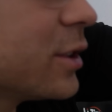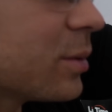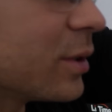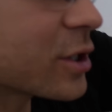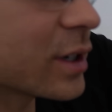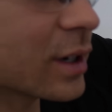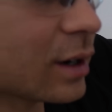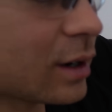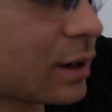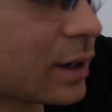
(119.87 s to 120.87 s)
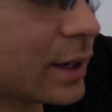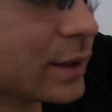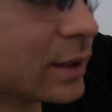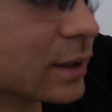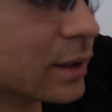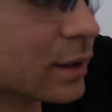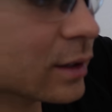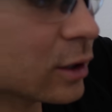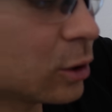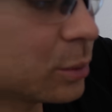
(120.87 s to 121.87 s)
let's switch it on.
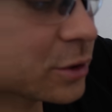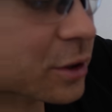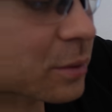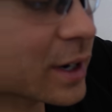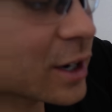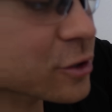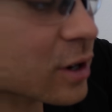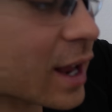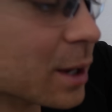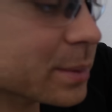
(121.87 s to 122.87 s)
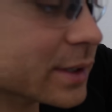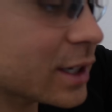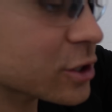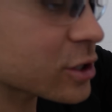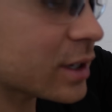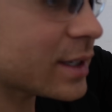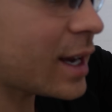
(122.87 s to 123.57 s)
Almost 300 amps and it shut